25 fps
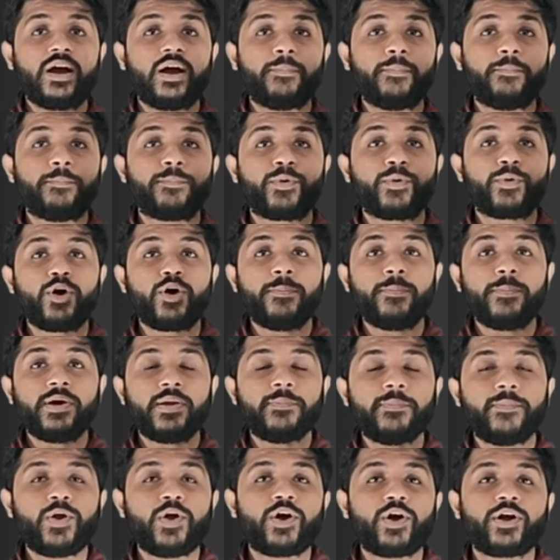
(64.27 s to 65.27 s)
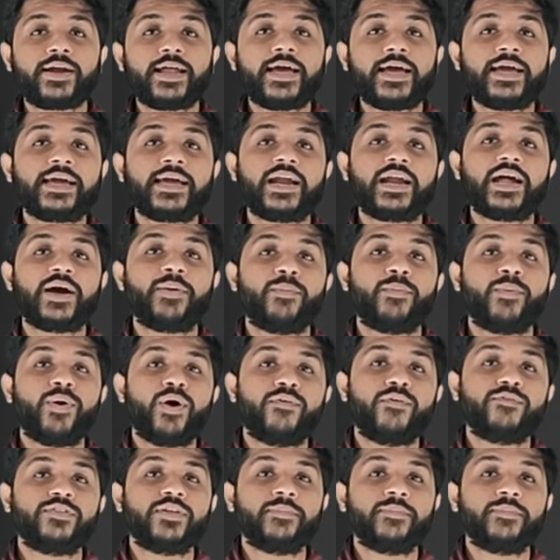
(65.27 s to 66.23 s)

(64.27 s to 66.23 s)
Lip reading: a proper block diagram of the